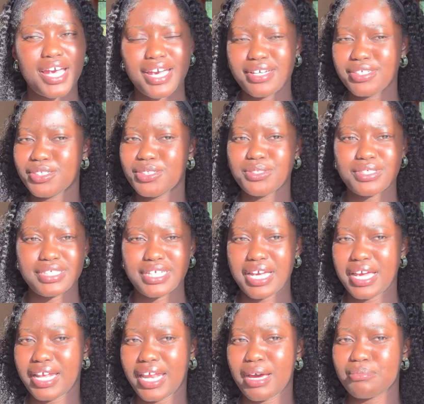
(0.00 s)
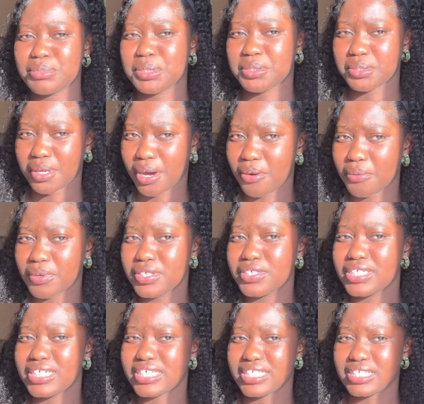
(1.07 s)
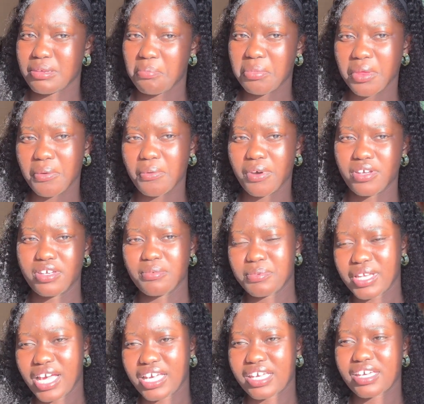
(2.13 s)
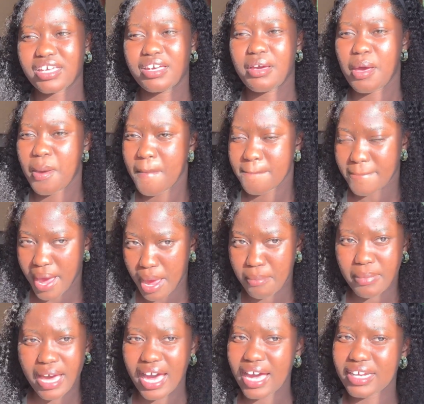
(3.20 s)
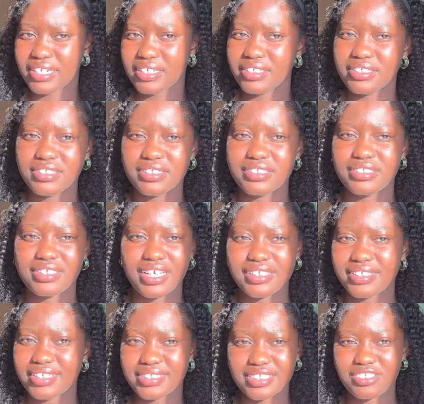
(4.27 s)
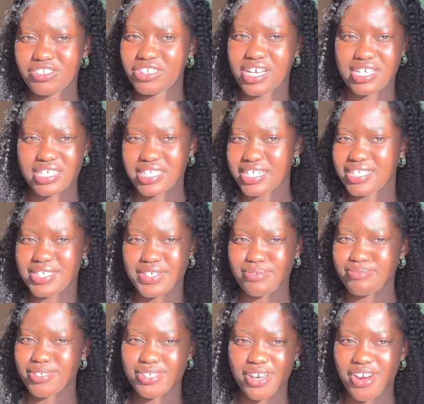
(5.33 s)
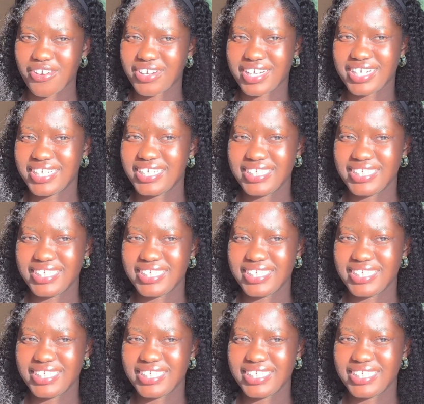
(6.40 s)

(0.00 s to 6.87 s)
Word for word: aren't you saying I'm sorry when you did something wrong? You'd be like, my bad. That doesn't translate to I'm sorry.